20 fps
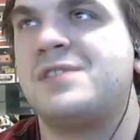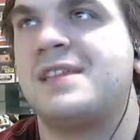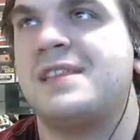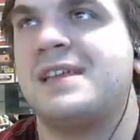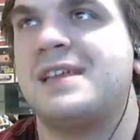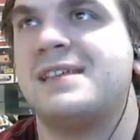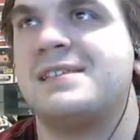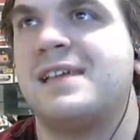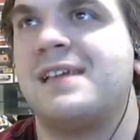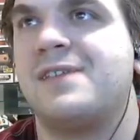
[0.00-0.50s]

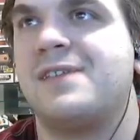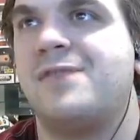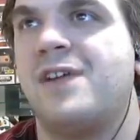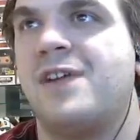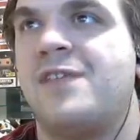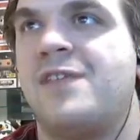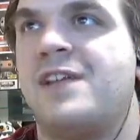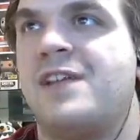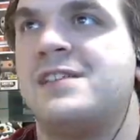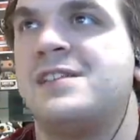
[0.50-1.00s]
things like
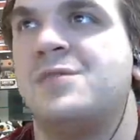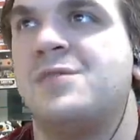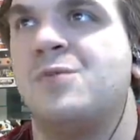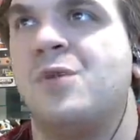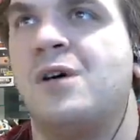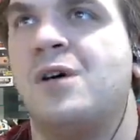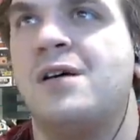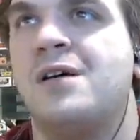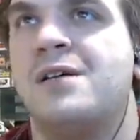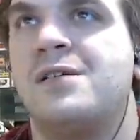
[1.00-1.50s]
Final Fantasy
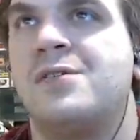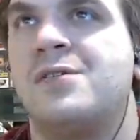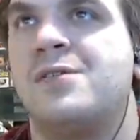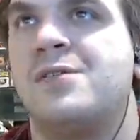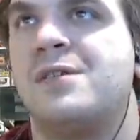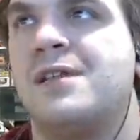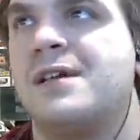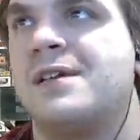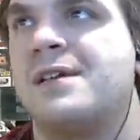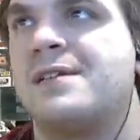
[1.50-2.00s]
One
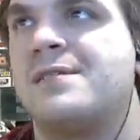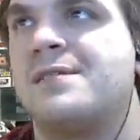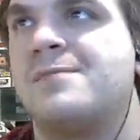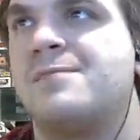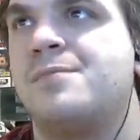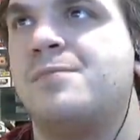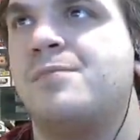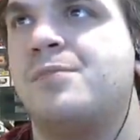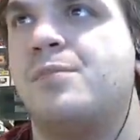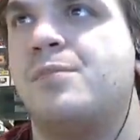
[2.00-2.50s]
or like
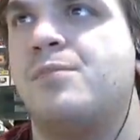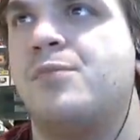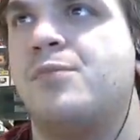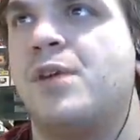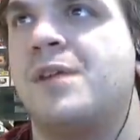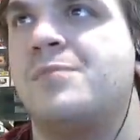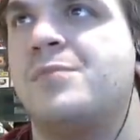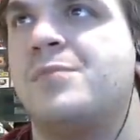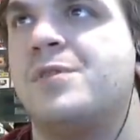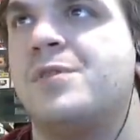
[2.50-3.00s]

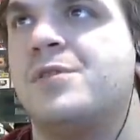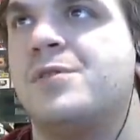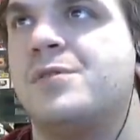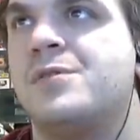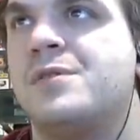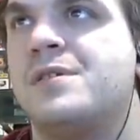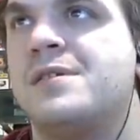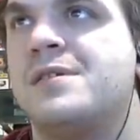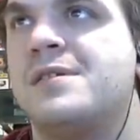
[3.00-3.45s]
Red and Blue.